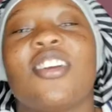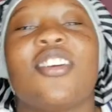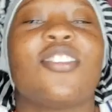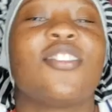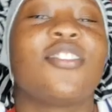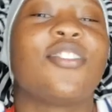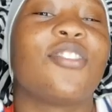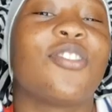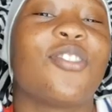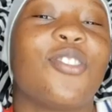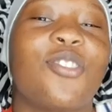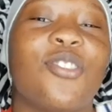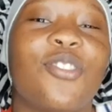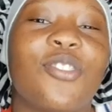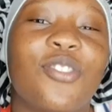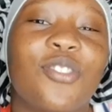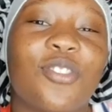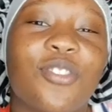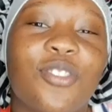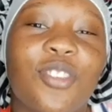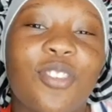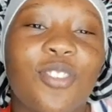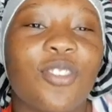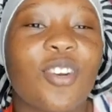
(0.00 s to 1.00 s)
if,
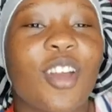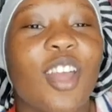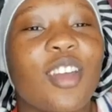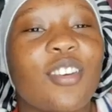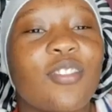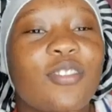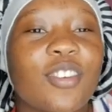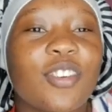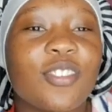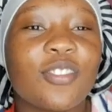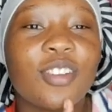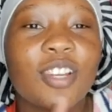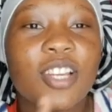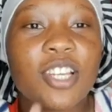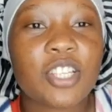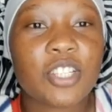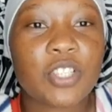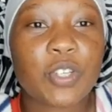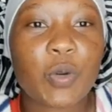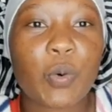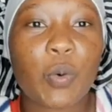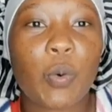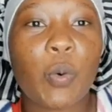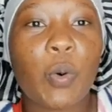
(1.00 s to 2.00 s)
if i have
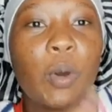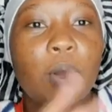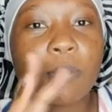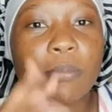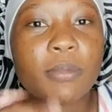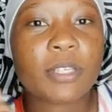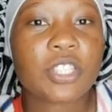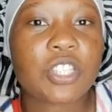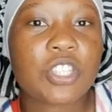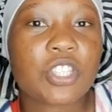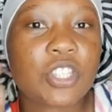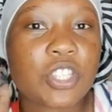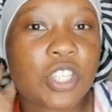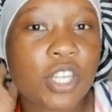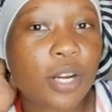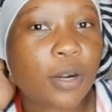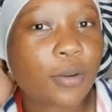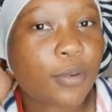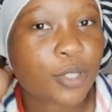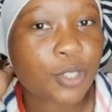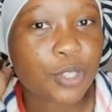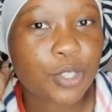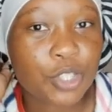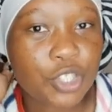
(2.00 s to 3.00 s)
revelation or a message that i
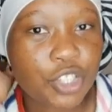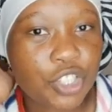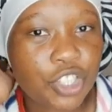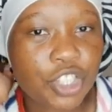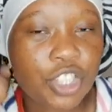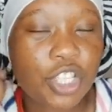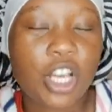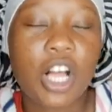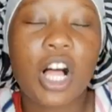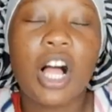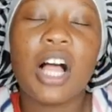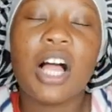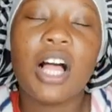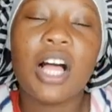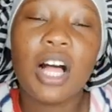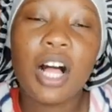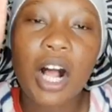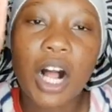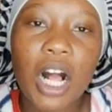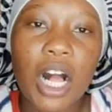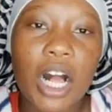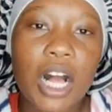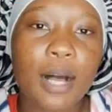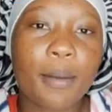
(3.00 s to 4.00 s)
want to share
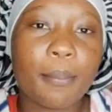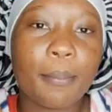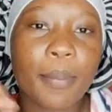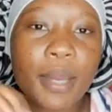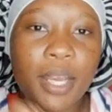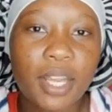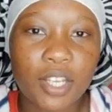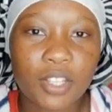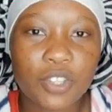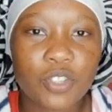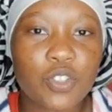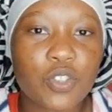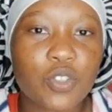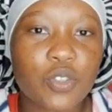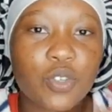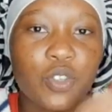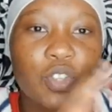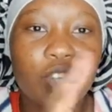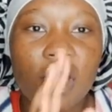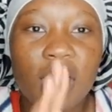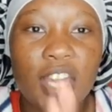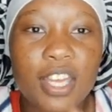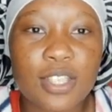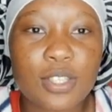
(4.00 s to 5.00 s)
i'll come back and show
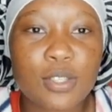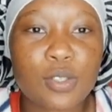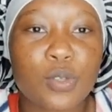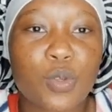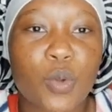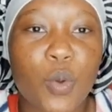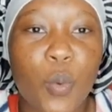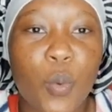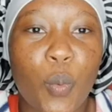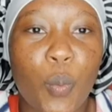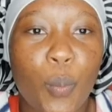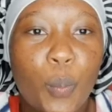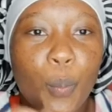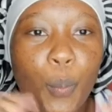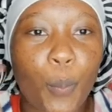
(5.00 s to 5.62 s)
you guys so